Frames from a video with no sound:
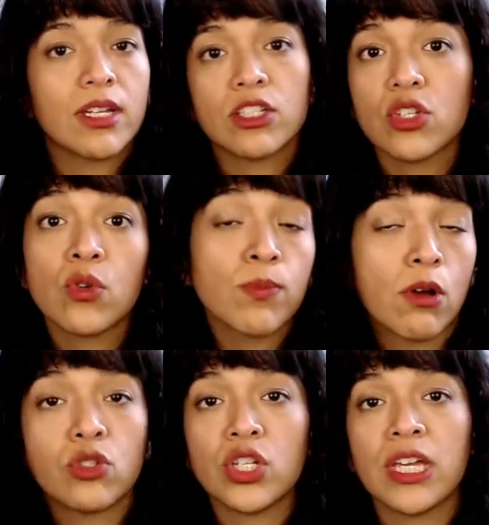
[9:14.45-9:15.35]
group
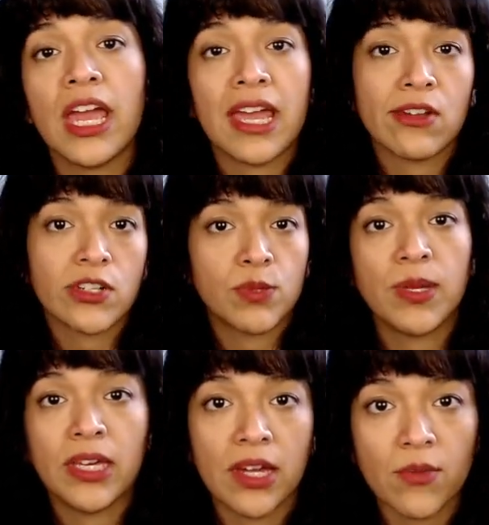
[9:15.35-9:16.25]
coaching, and your
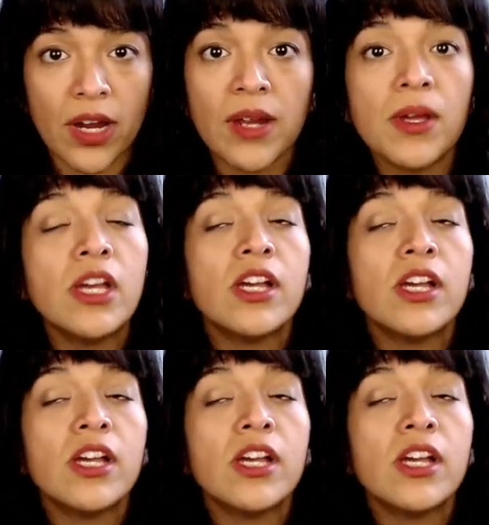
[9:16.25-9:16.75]
speaking, right?